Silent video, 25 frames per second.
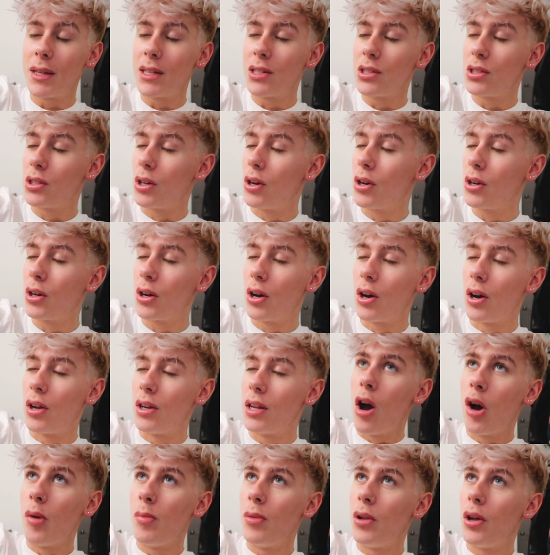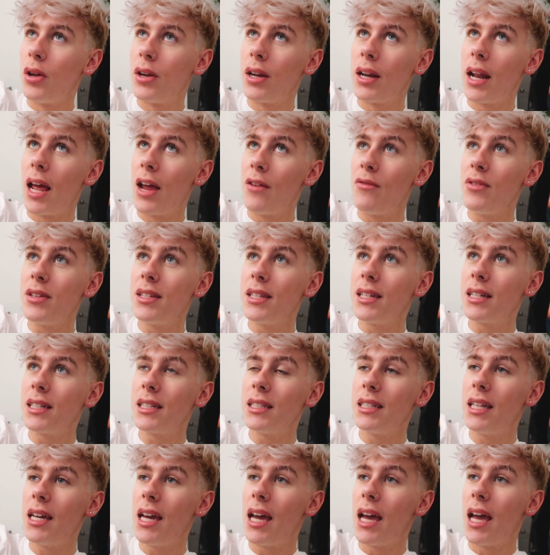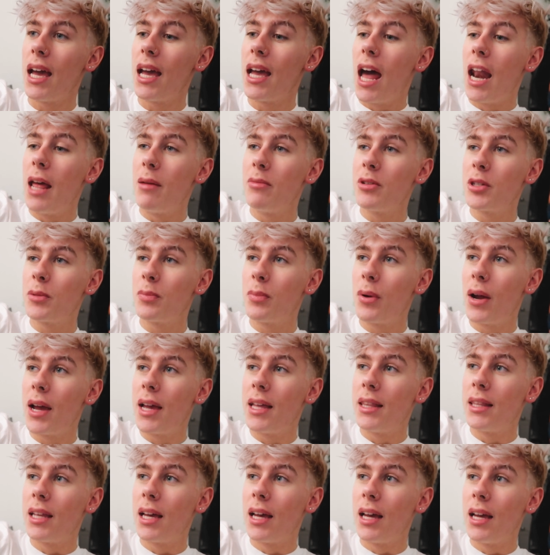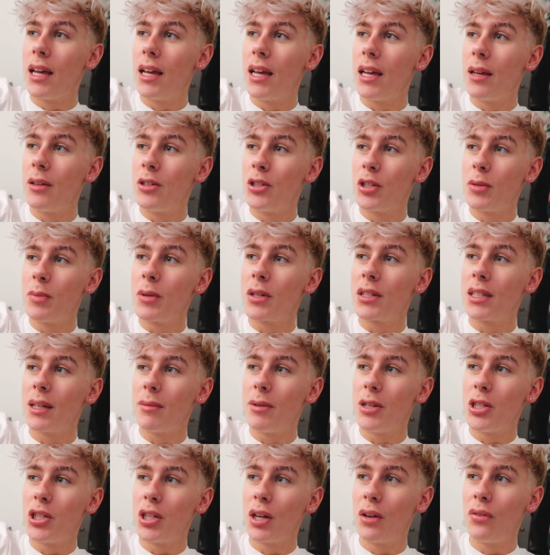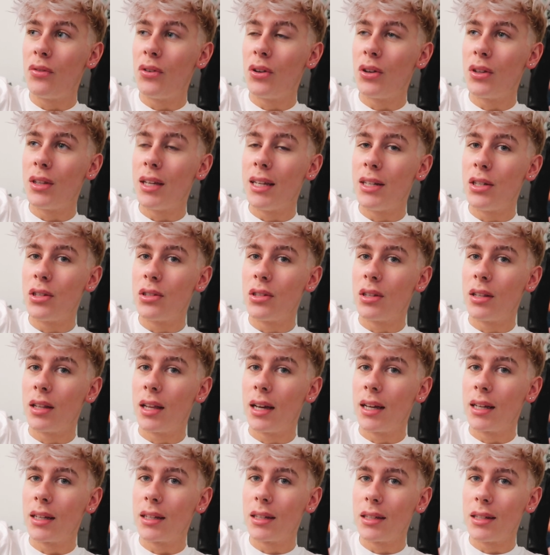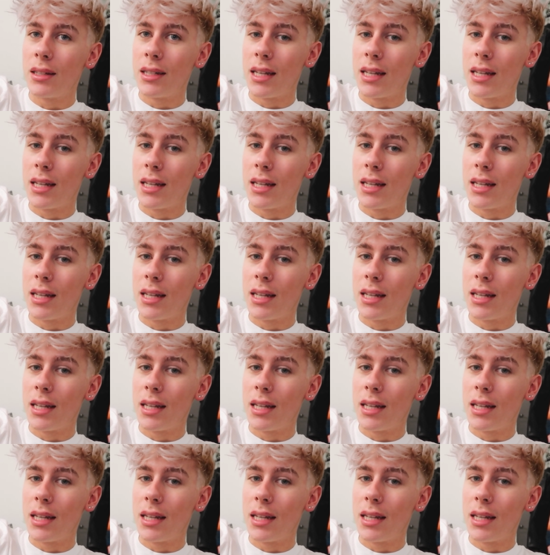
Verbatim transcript: been so good uploading every single day. And I'm just praying that just because I'm in Sheffield, it doesn't like